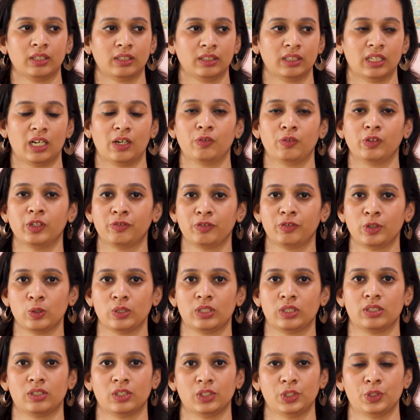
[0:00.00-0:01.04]
Now, if you
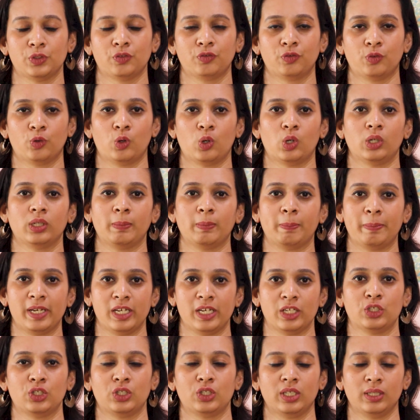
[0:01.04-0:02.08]
search for
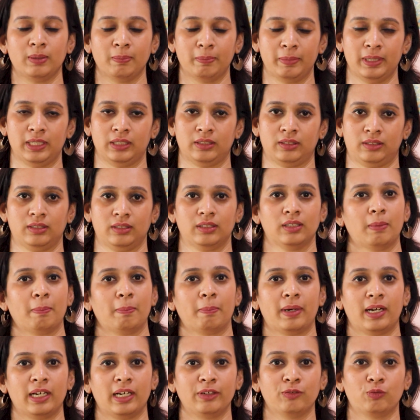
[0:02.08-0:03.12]
PhD in bits,
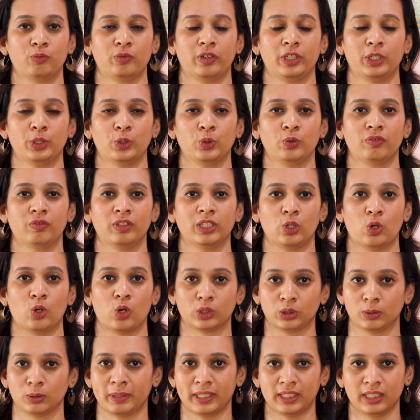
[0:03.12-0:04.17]
my video will
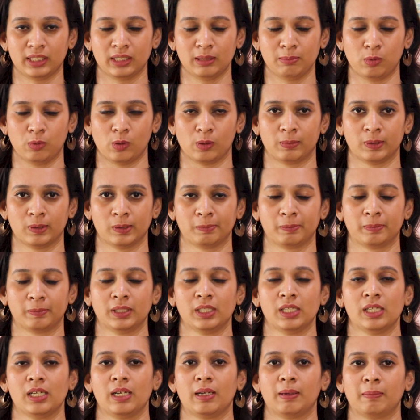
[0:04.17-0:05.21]
automatically pop up.
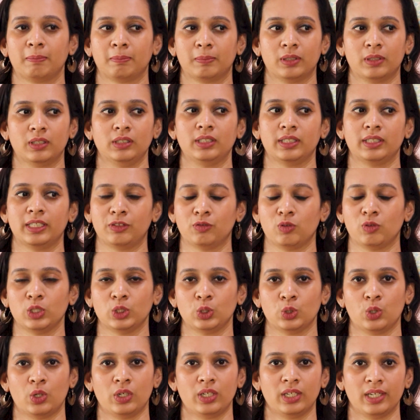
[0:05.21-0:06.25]
But it
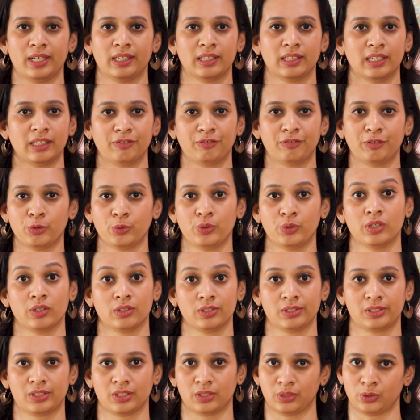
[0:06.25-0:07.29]
was not like that few
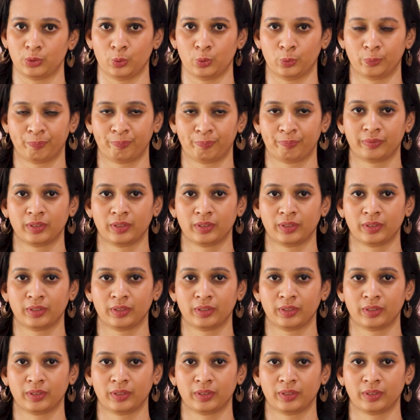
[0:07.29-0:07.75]
years ago.